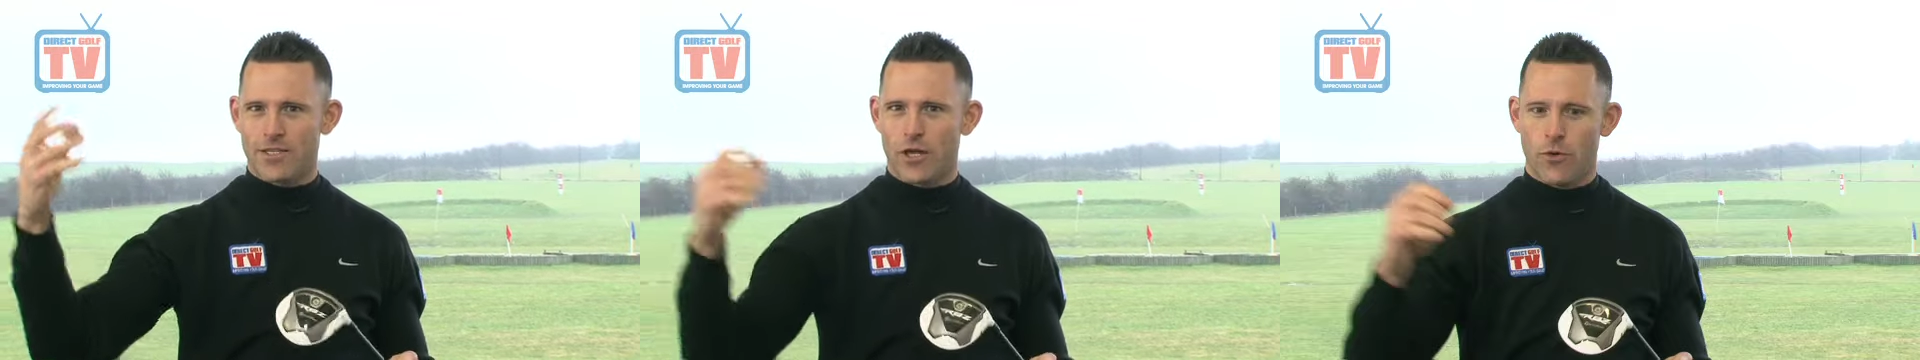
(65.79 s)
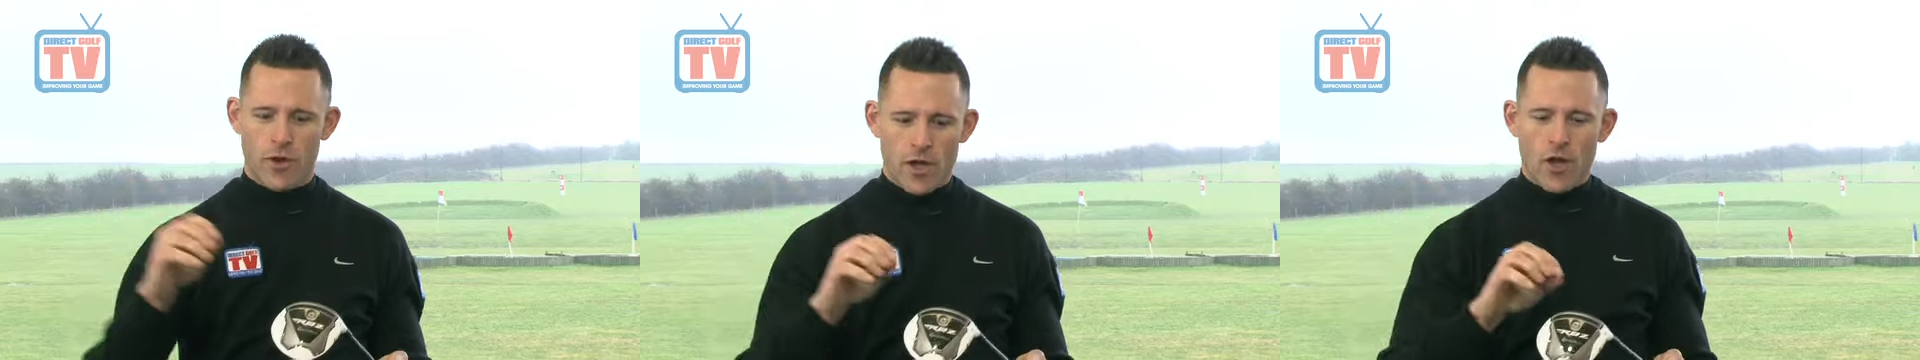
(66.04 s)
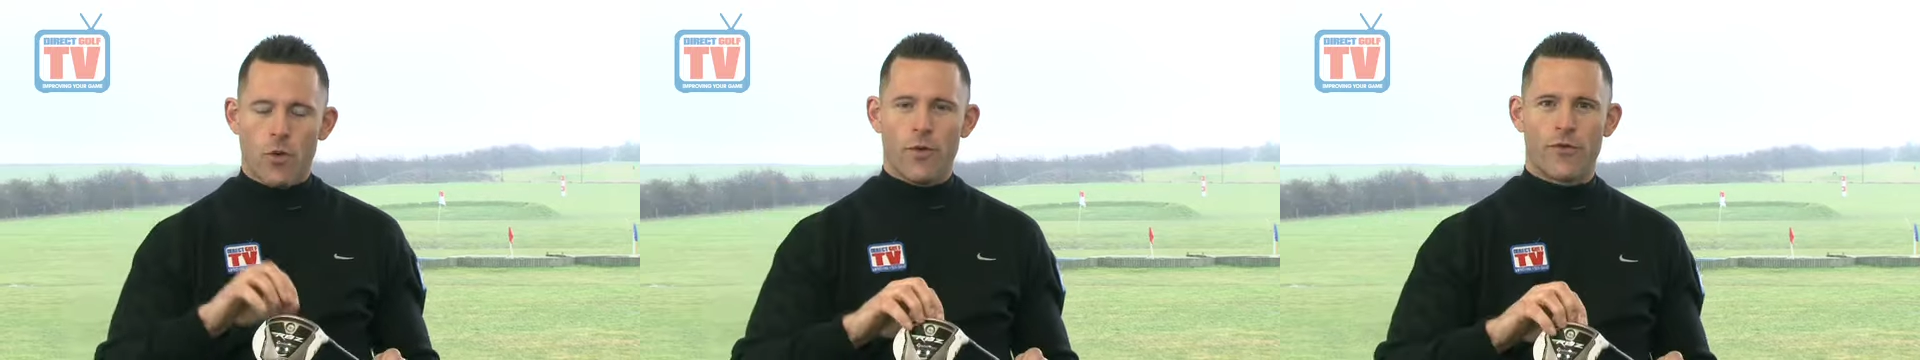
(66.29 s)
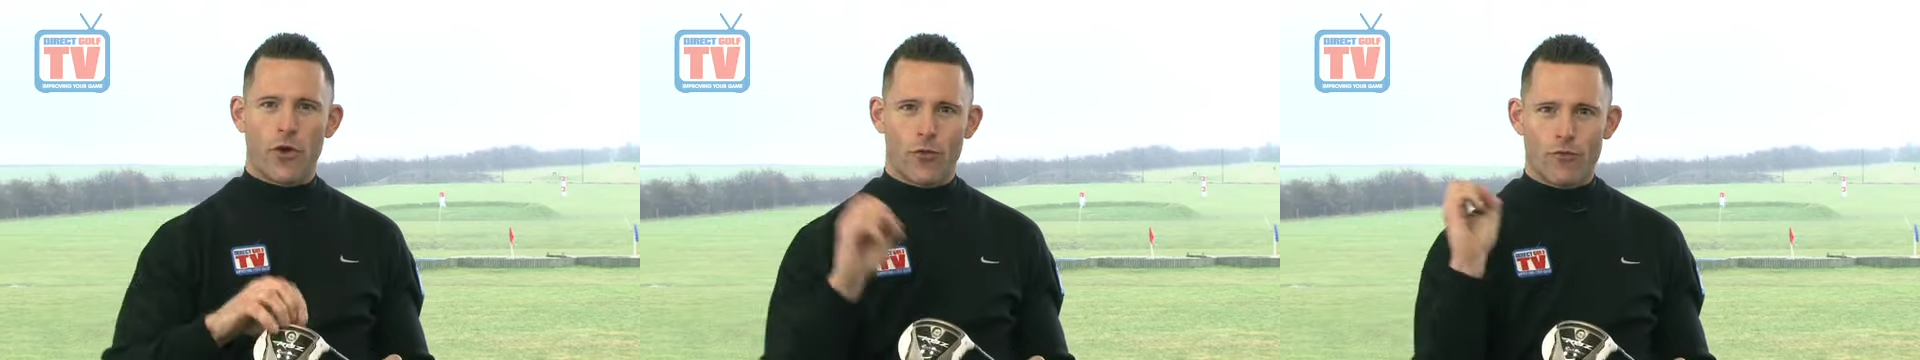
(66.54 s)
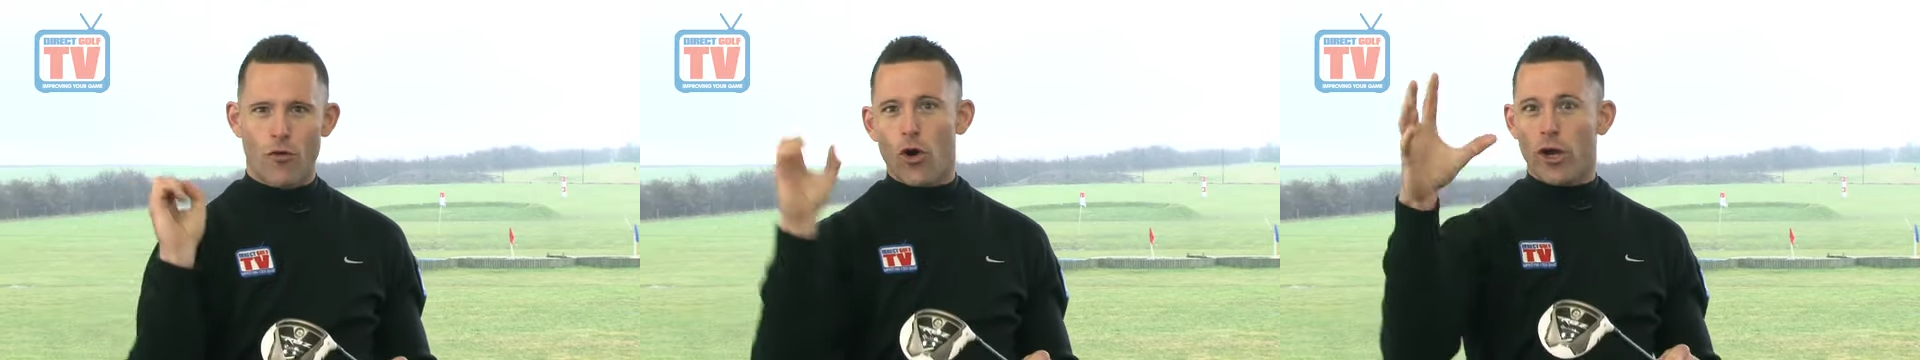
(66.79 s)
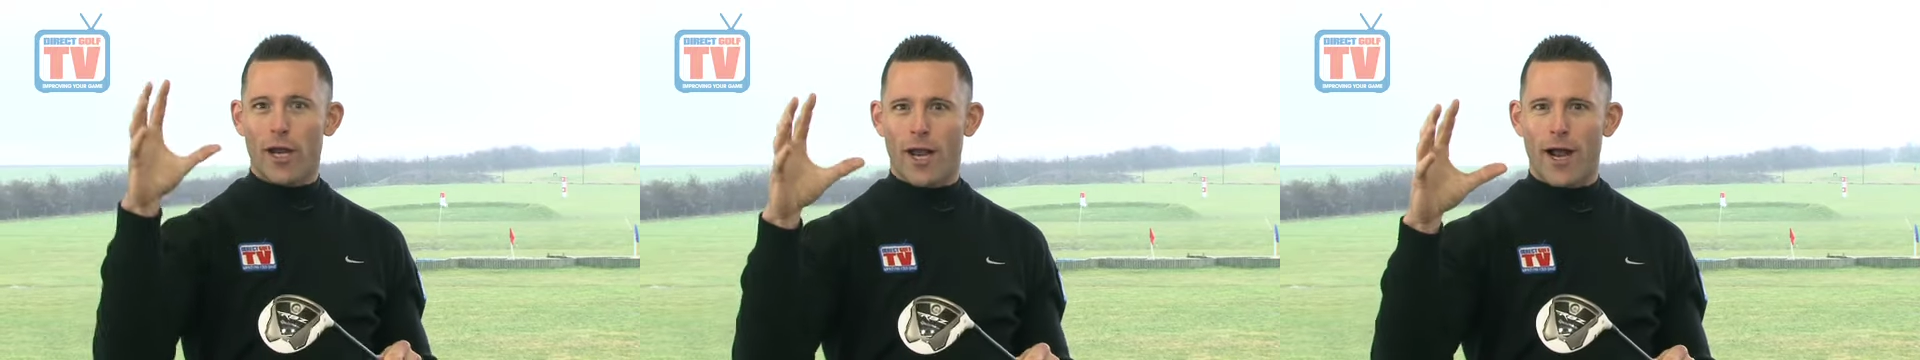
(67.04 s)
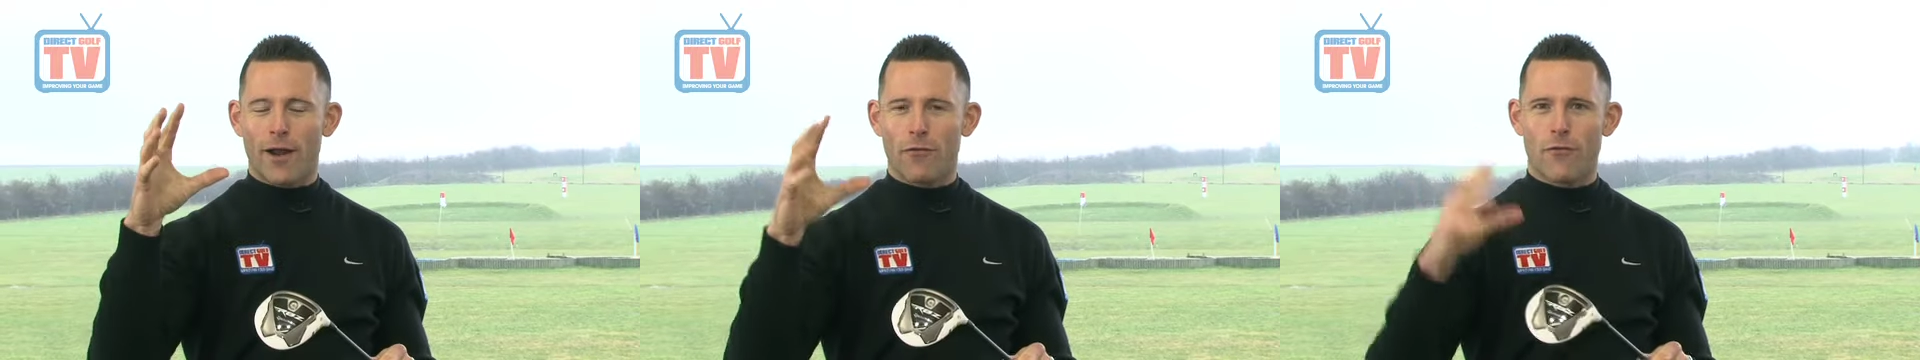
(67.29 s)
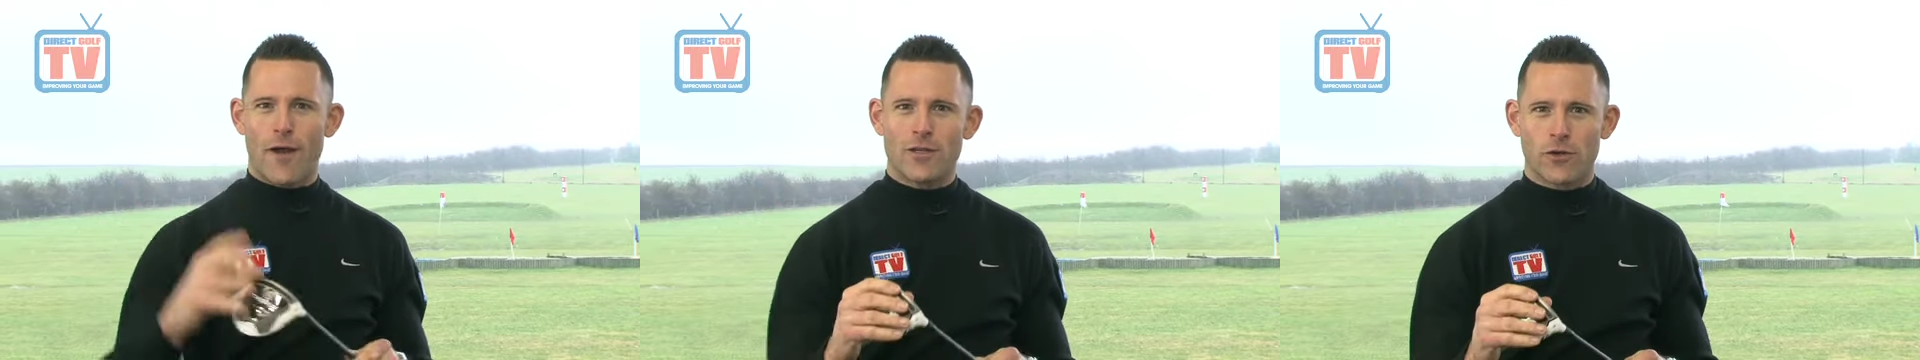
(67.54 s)
So we've got the rocket-like
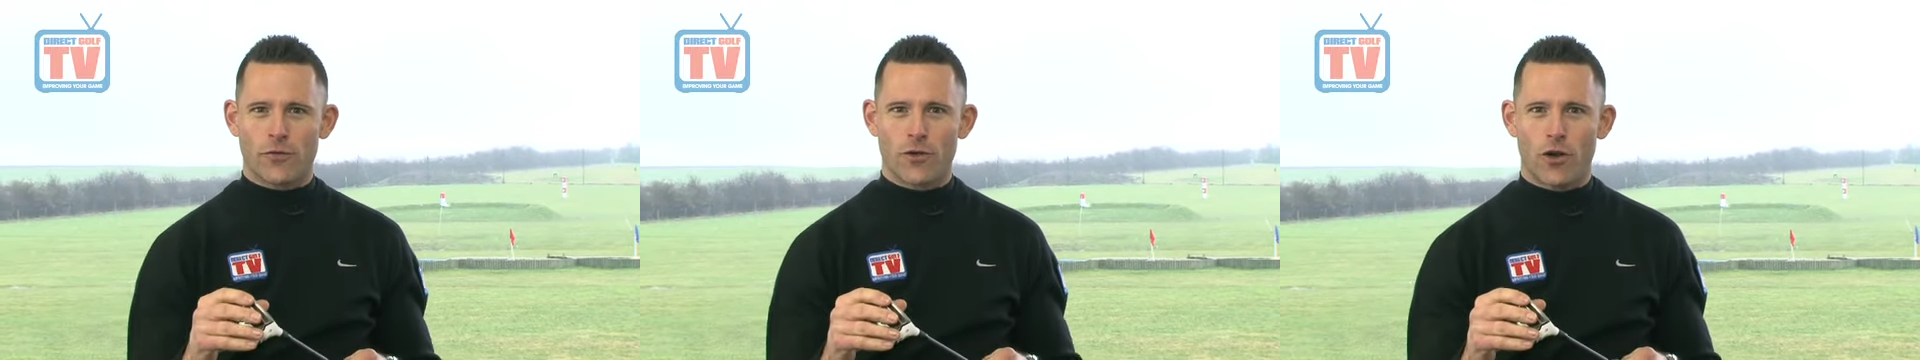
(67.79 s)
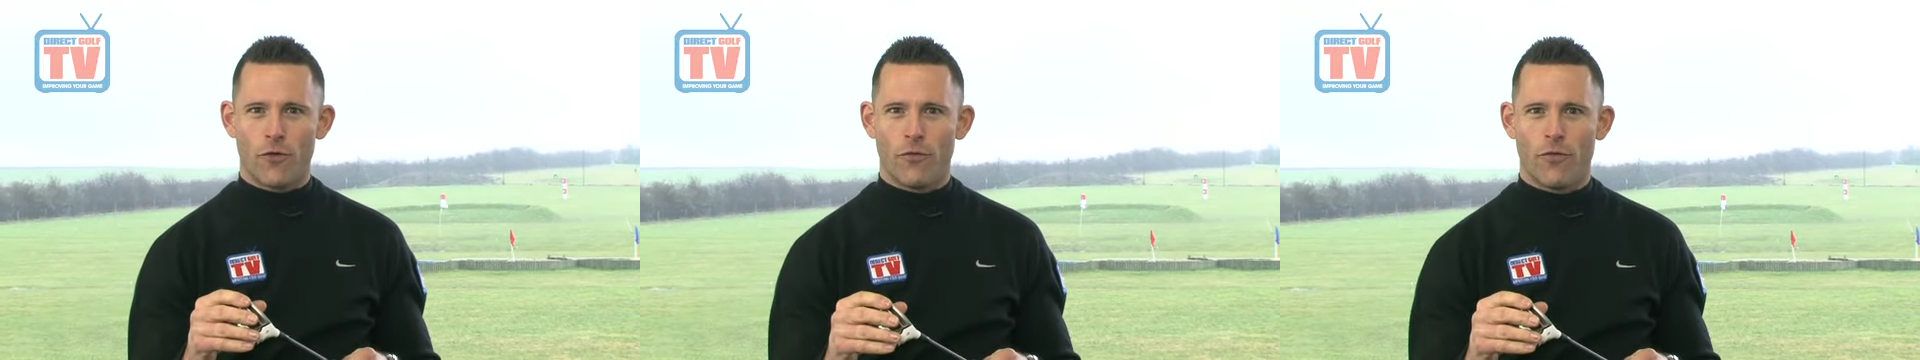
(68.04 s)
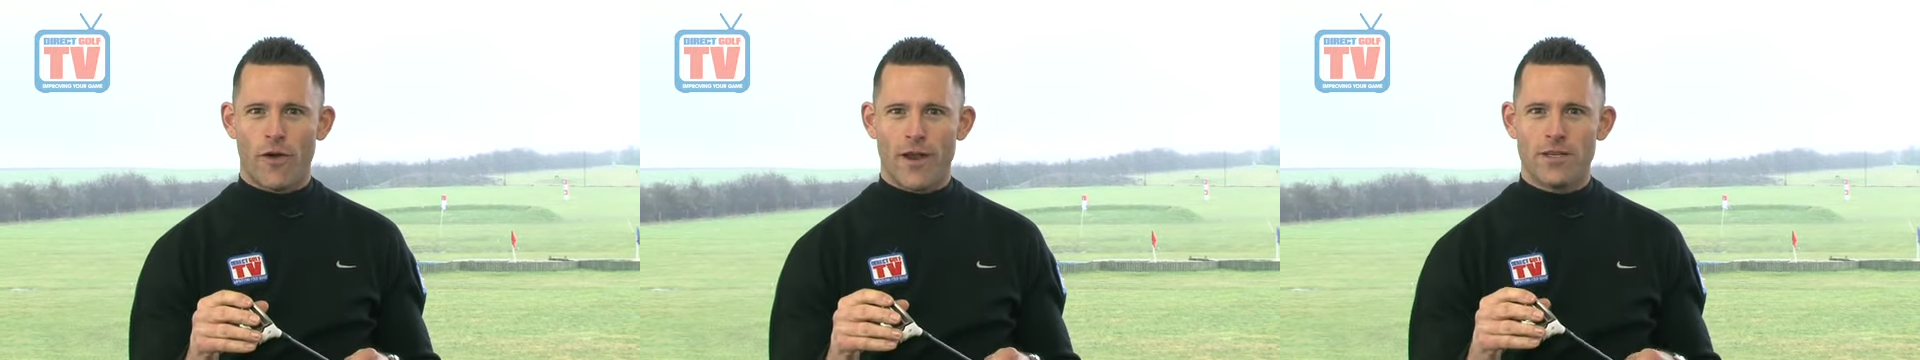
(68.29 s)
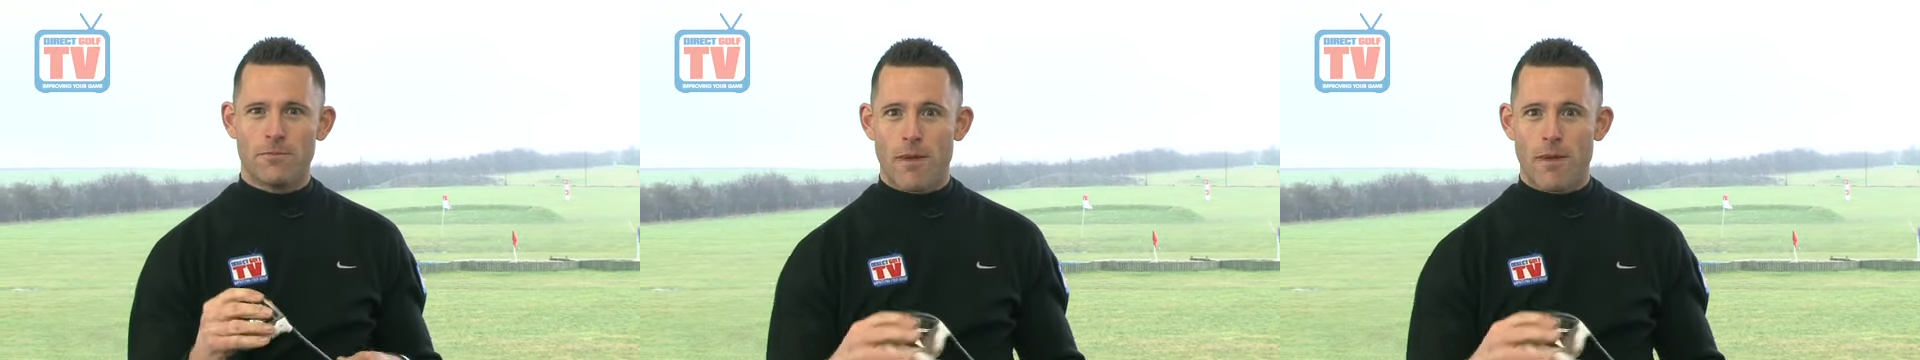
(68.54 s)
effect off the club face,